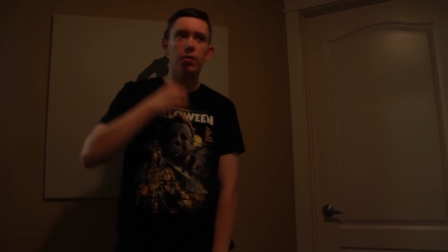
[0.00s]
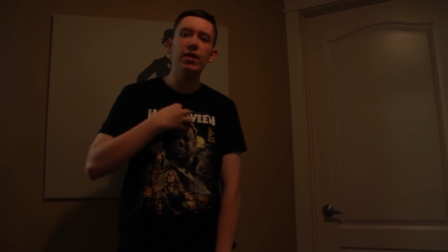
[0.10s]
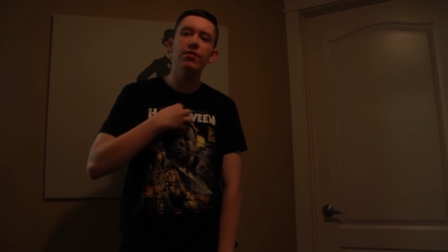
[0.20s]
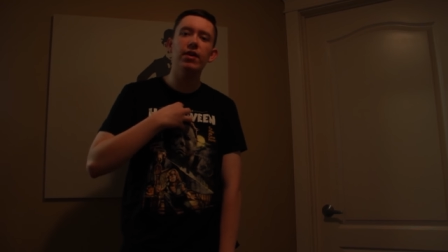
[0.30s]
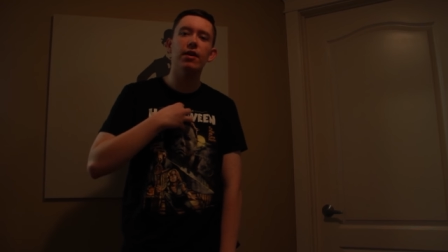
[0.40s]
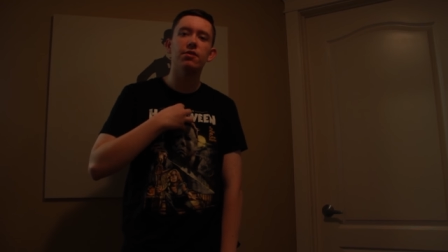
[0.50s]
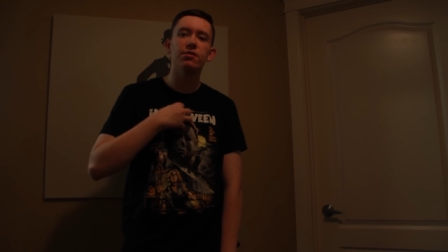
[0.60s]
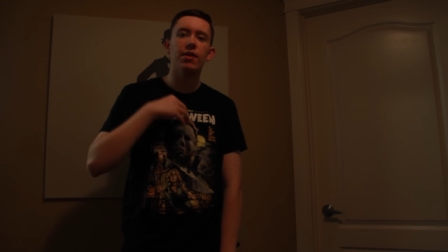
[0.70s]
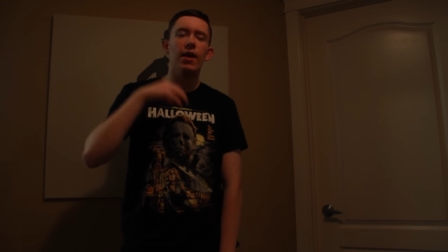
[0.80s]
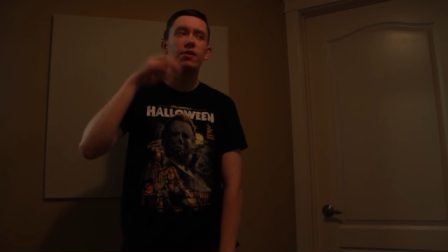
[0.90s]

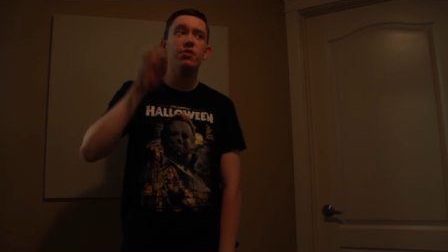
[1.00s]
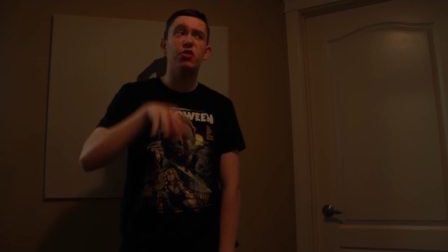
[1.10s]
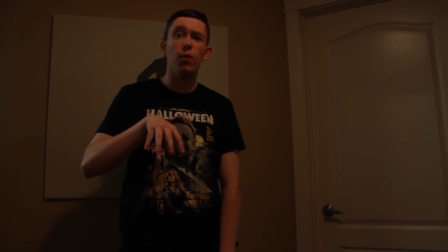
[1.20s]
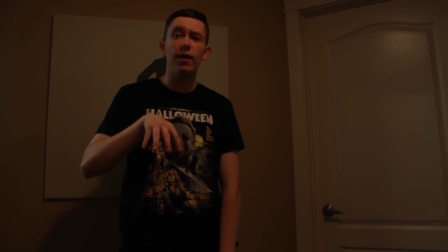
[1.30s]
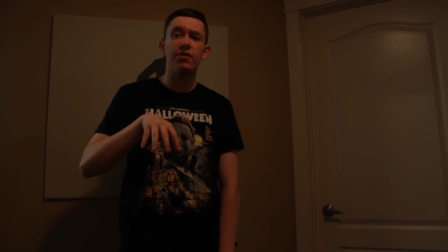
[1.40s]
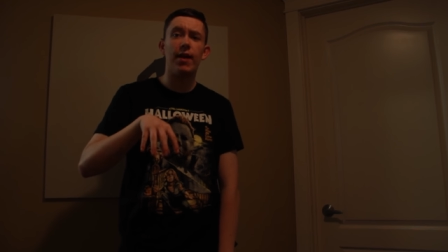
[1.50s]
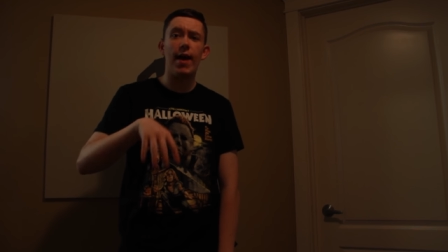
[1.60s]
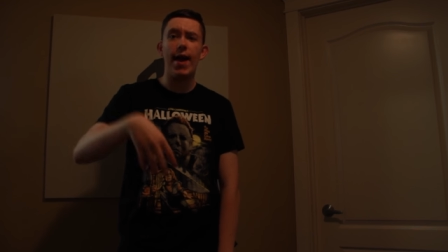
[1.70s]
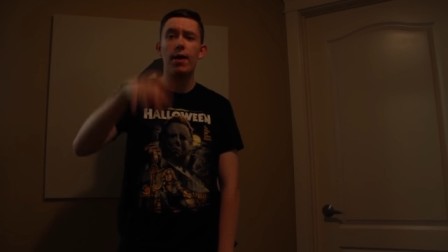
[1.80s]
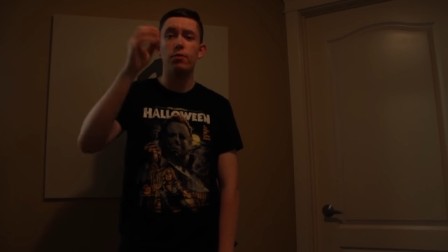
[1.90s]
previous situation I
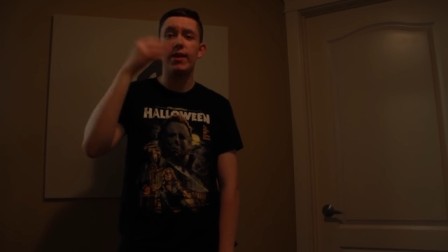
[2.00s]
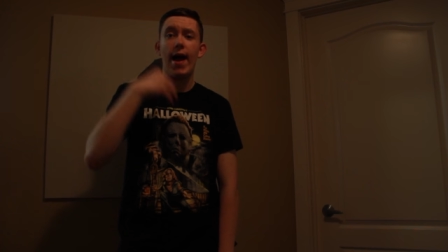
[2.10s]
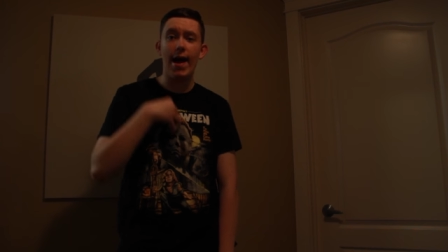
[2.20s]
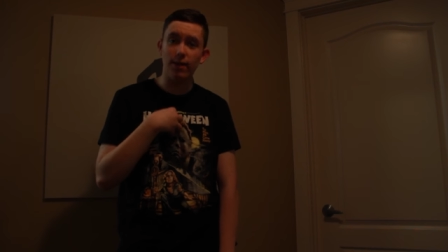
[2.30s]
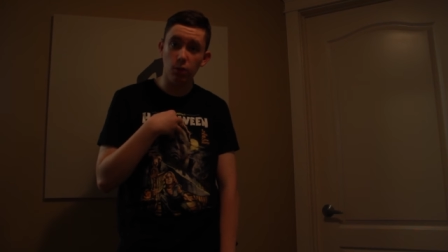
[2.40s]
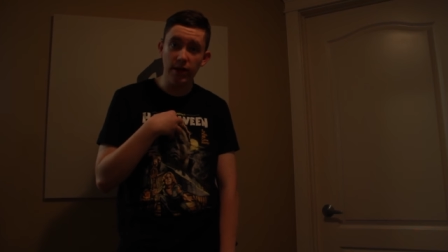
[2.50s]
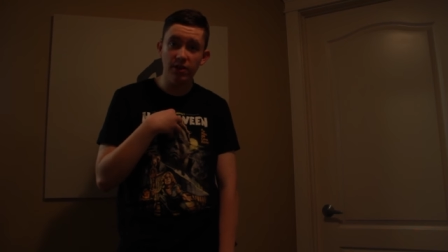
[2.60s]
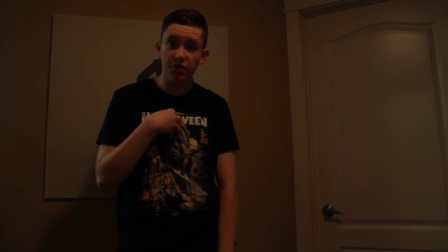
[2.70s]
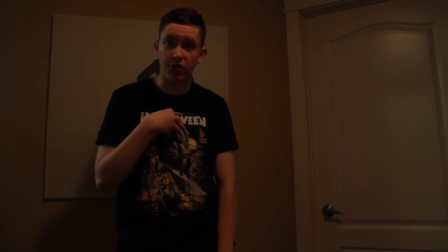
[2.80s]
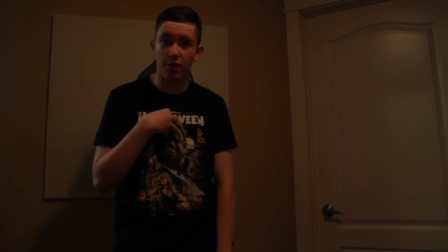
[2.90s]
had with the
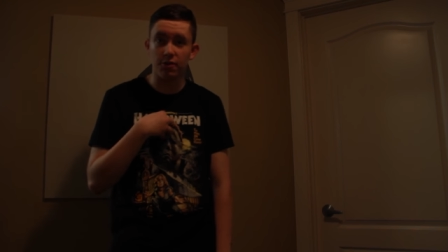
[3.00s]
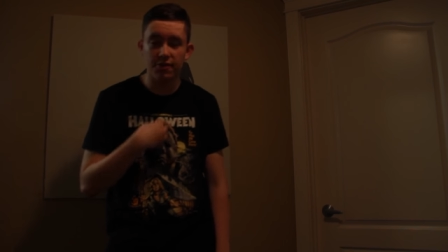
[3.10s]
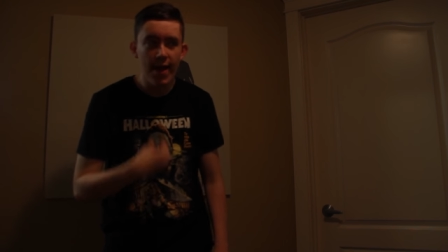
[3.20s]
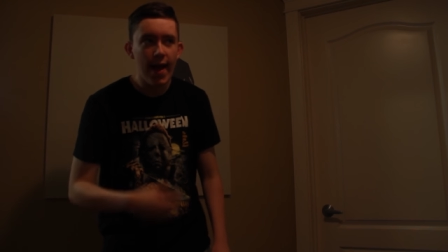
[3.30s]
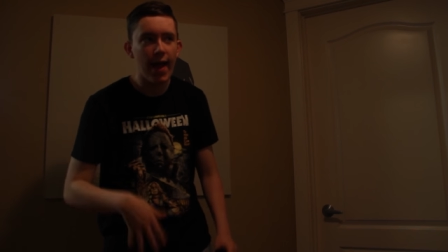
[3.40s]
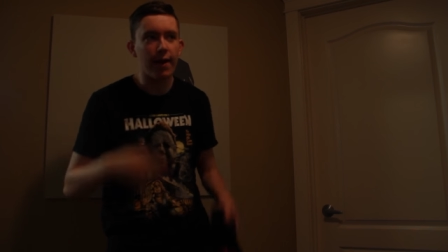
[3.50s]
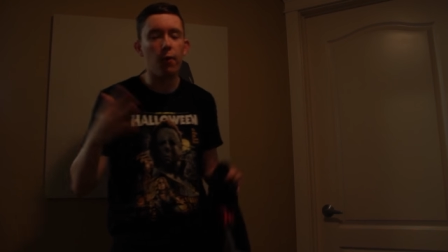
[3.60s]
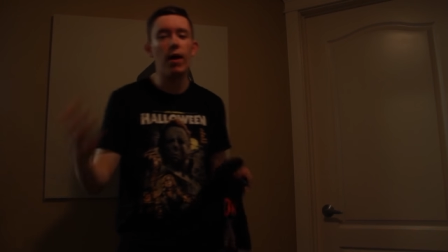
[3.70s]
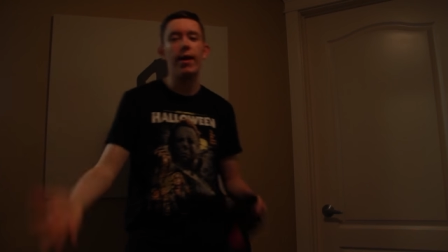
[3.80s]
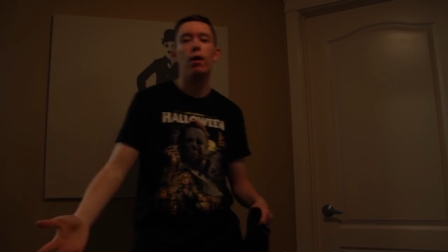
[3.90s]
Halloween shirts, and I
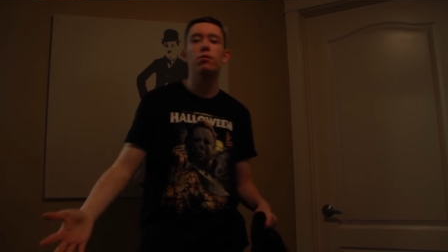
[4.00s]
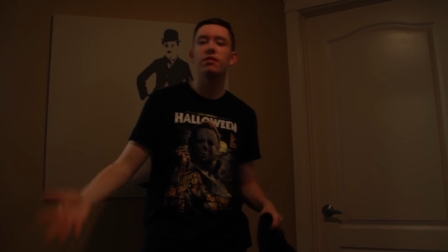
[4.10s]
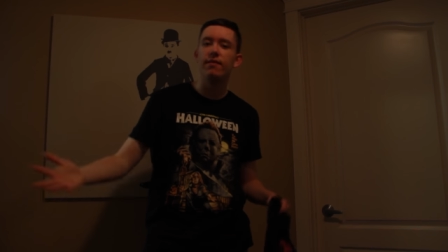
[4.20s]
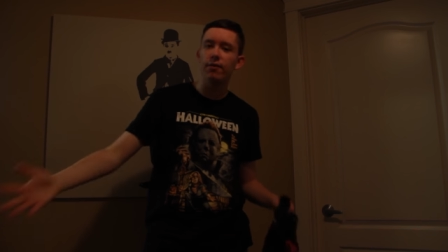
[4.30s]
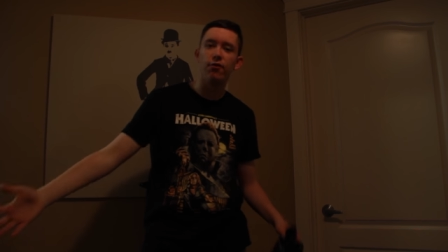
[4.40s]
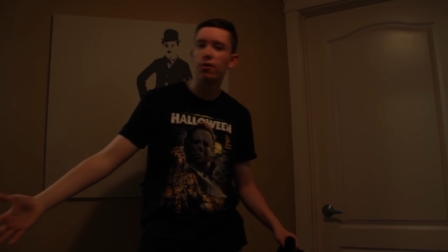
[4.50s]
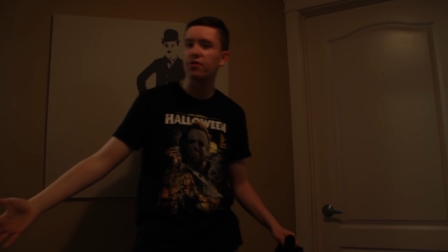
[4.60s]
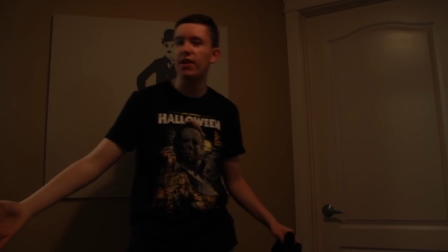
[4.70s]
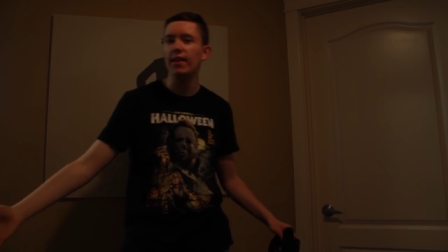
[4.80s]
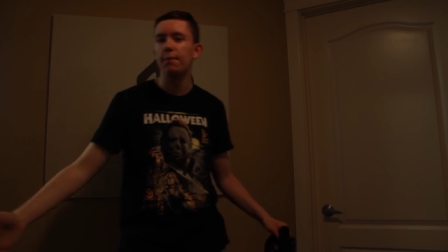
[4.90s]
went out
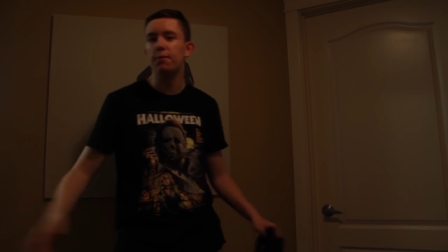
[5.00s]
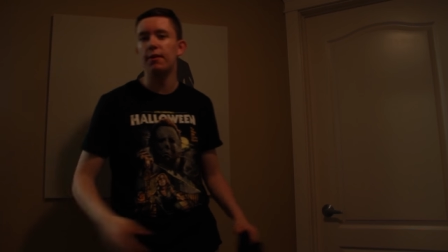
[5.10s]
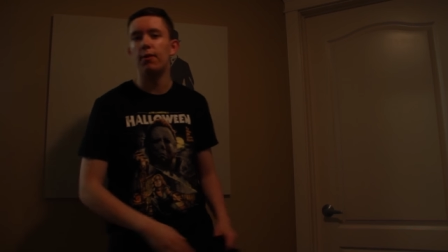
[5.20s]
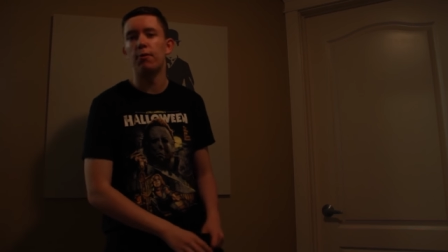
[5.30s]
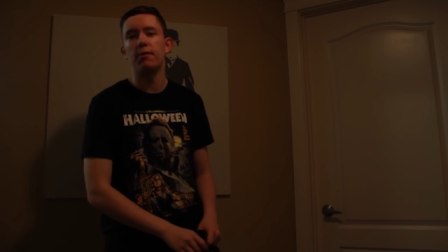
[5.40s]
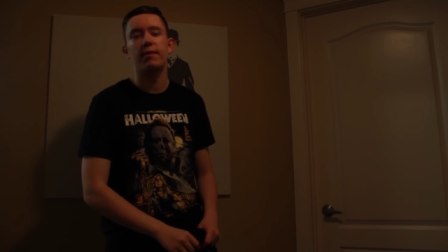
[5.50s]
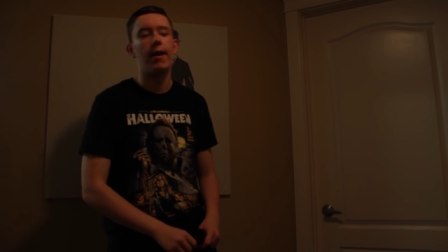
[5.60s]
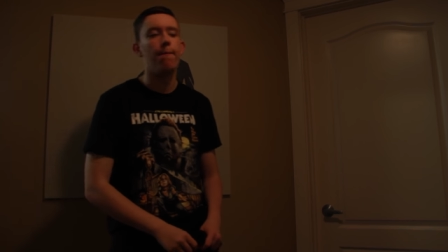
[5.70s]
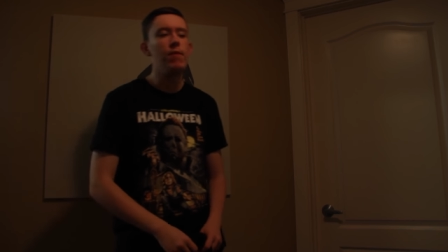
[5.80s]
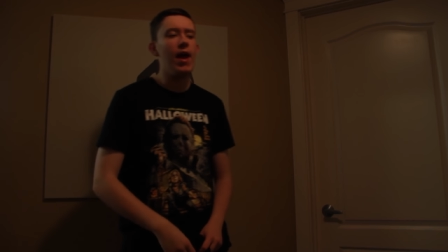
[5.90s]
first day they pre-ordered
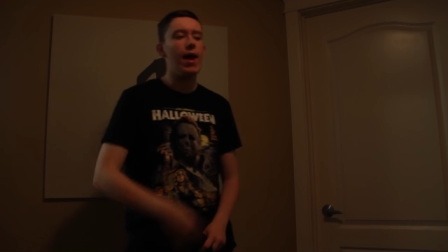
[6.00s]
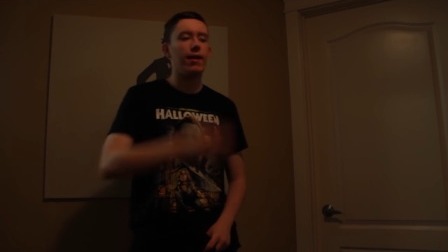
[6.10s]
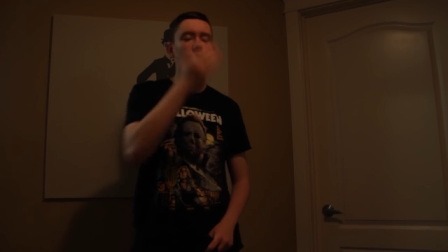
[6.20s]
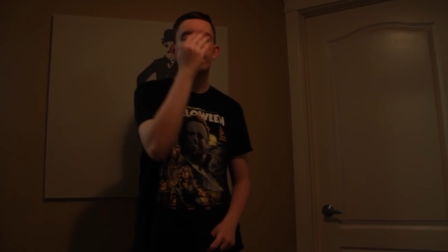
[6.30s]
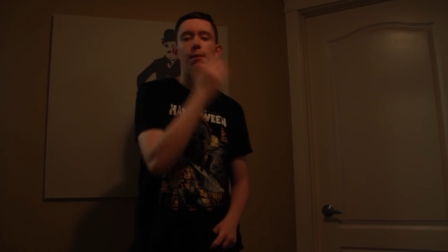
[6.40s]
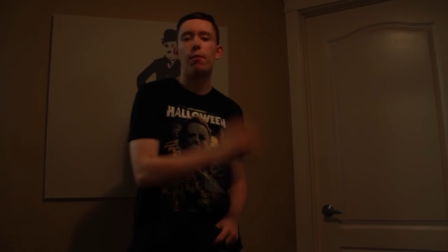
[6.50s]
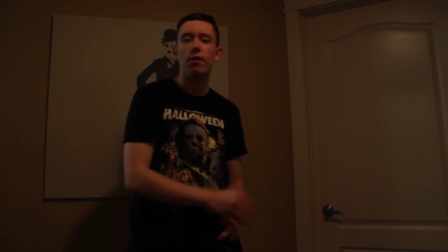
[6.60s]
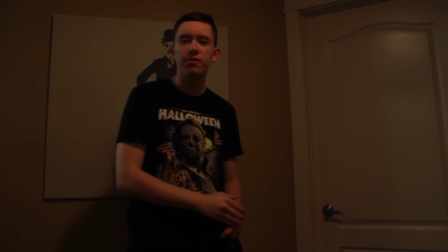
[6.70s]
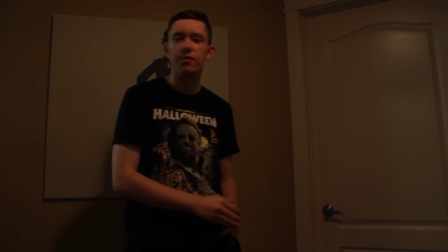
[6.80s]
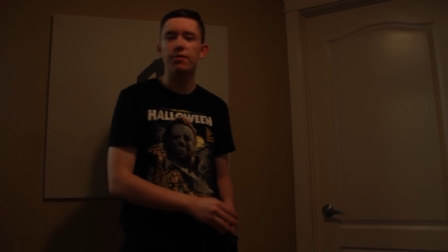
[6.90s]
them and I got the
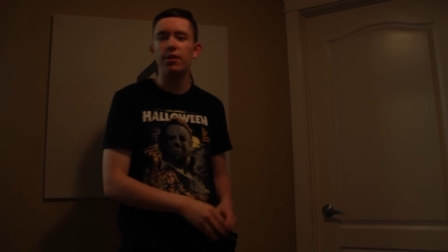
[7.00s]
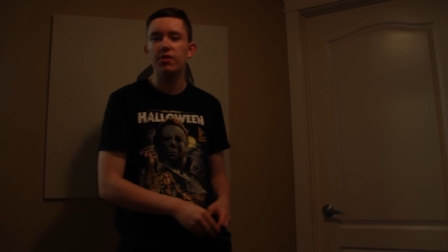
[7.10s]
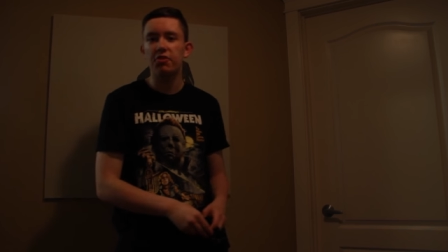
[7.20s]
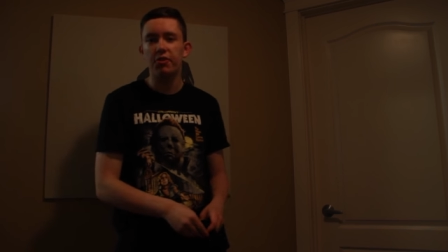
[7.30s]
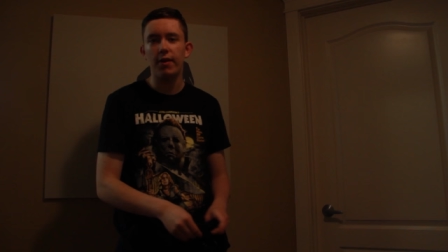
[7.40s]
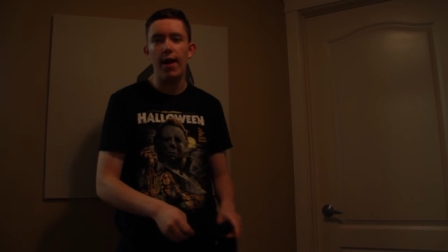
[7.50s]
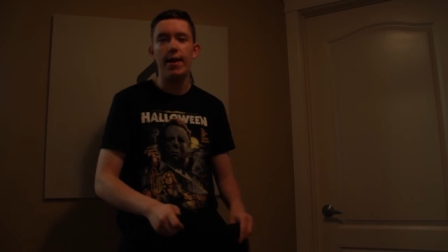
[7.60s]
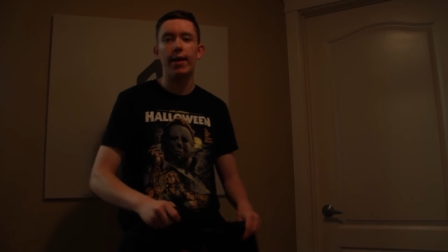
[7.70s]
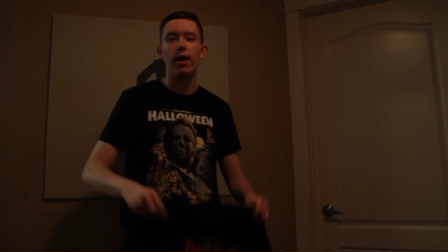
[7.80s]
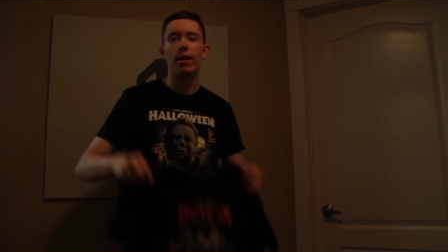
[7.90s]
Monster Vision shirt
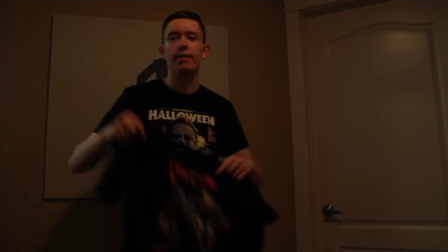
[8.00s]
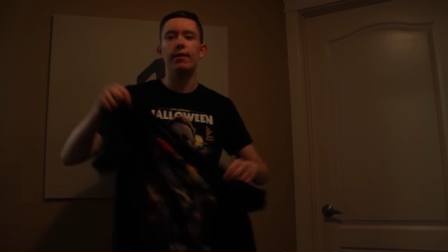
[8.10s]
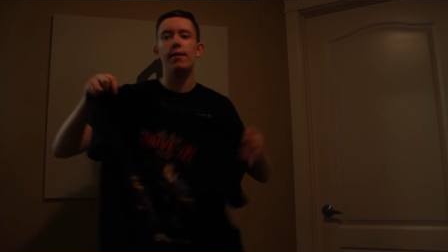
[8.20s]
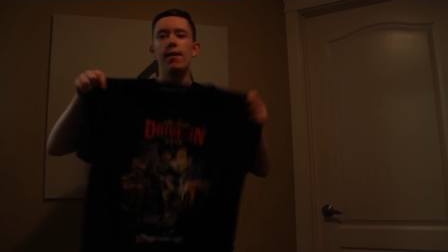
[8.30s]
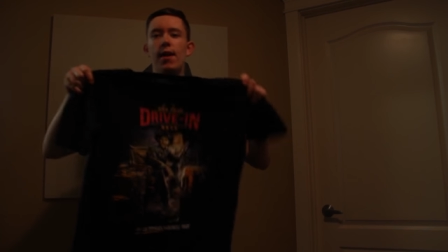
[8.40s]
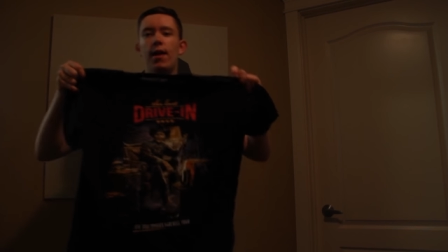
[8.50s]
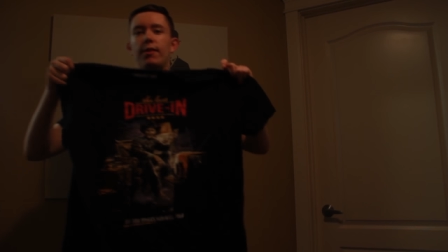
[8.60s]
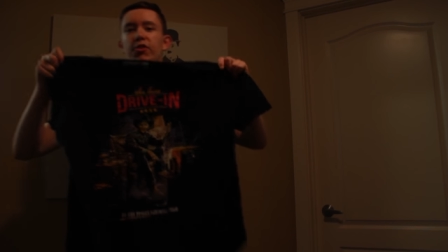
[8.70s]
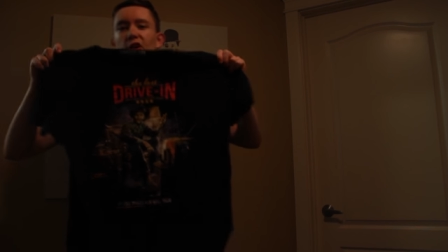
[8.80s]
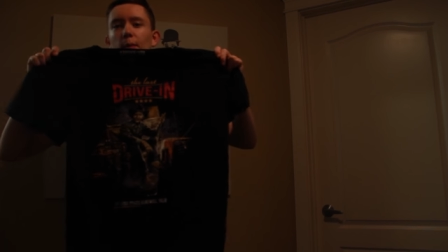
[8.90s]
and I got the
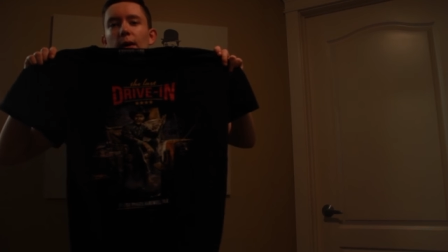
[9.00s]
the Joe